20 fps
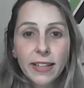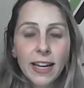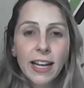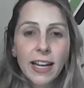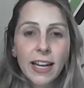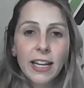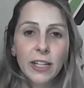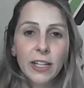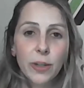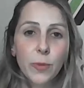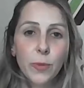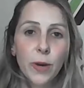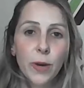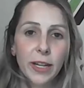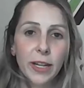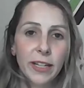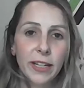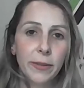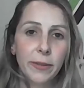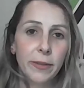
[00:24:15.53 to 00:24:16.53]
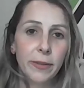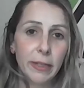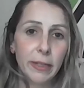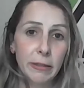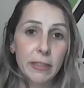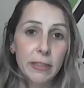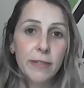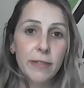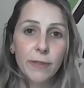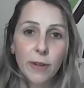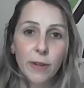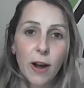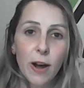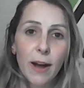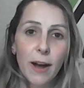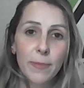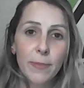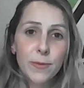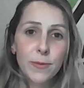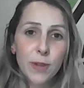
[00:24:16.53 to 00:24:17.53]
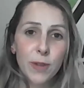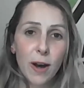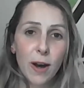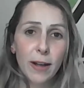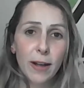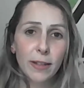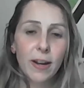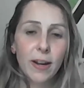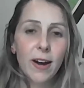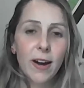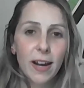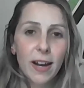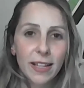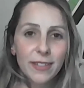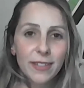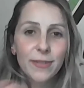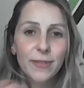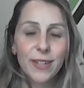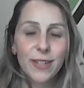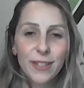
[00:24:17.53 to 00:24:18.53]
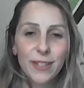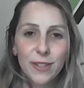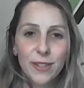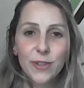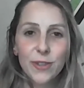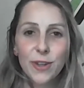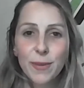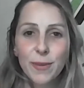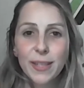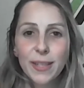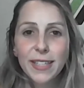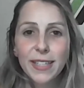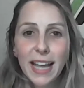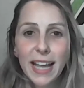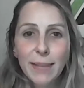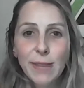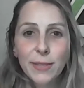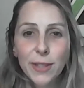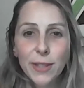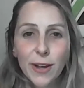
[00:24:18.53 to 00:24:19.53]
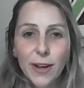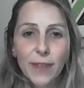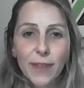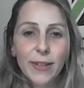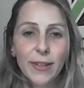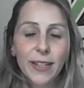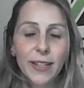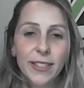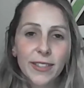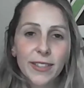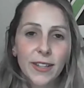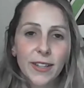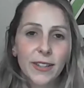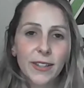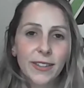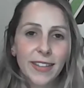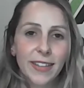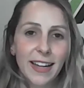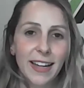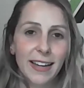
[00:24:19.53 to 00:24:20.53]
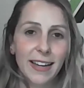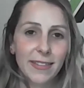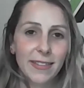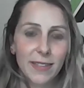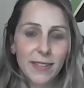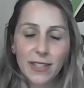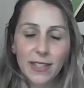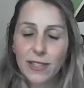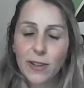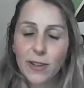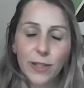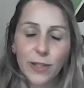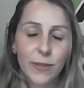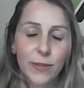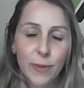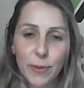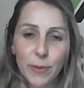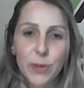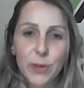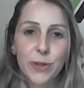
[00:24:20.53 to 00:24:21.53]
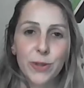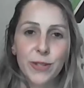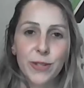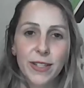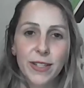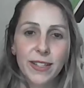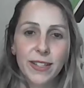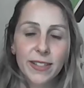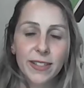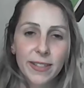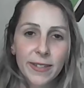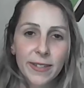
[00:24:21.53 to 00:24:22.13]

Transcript: and, working around different kind of industry, but same service. So, yeah, there's lots of opportunities.